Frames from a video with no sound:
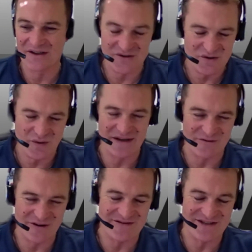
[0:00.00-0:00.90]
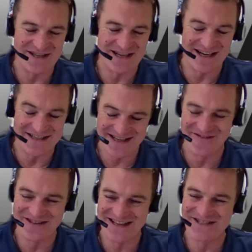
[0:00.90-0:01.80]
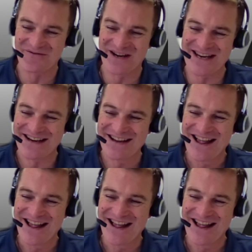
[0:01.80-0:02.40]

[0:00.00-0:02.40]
24 hours a day, 7 days a week.